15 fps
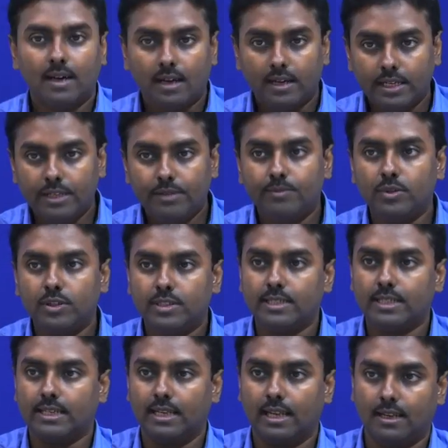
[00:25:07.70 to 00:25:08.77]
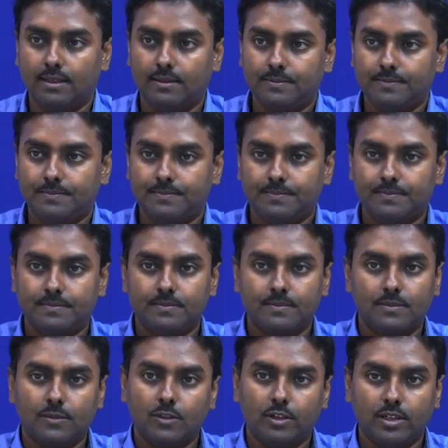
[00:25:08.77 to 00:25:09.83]
a input signal.
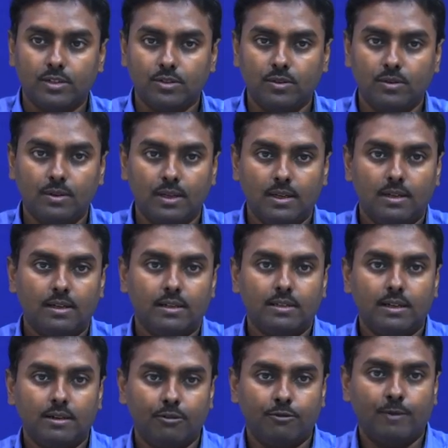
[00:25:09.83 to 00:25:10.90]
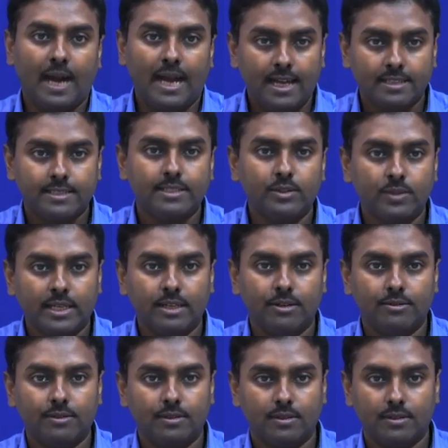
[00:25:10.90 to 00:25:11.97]
Okay. So, the bias you
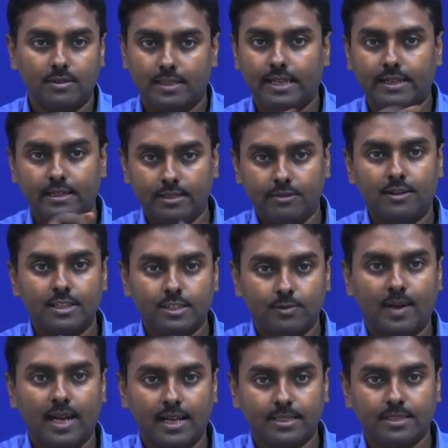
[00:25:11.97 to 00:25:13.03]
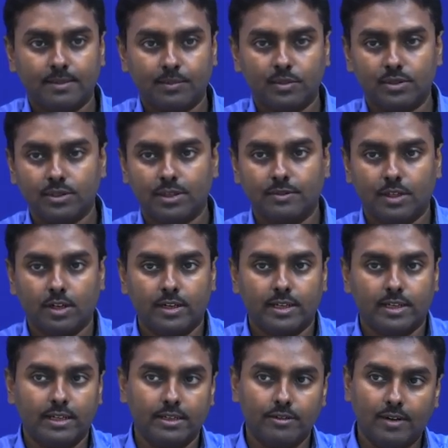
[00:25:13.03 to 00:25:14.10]
give, that reverse bias suppose
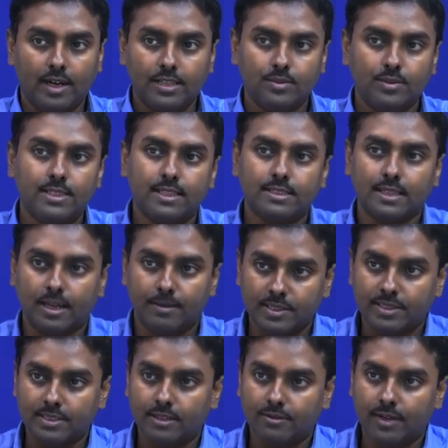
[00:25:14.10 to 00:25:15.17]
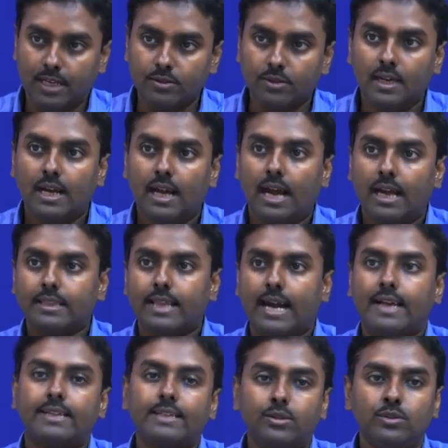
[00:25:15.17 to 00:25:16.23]
semiconductor device which has a capacitor value, and
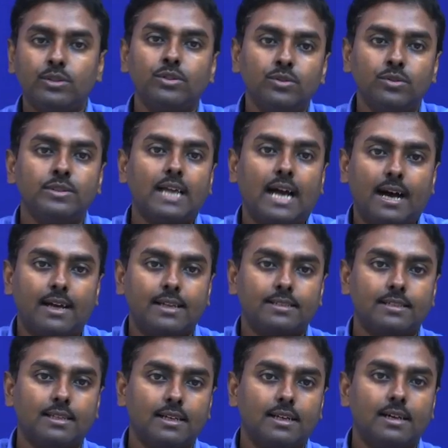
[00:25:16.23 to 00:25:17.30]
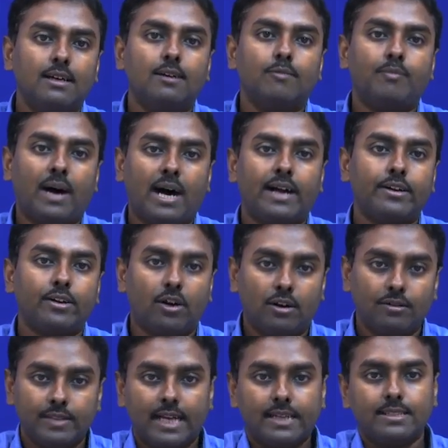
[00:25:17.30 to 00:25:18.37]
that you use as part
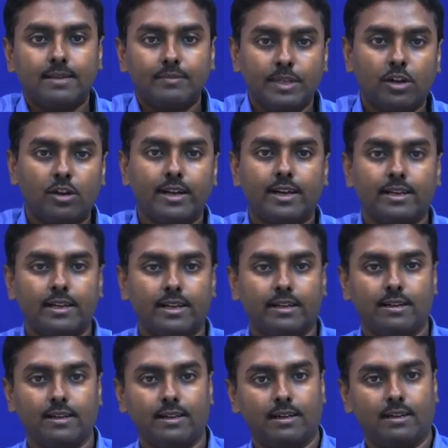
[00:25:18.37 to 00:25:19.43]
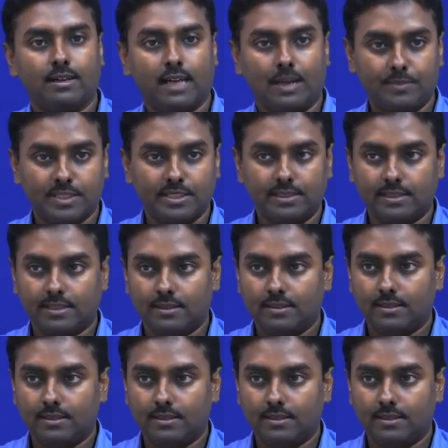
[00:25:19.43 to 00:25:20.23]
of that semiconductor capacitor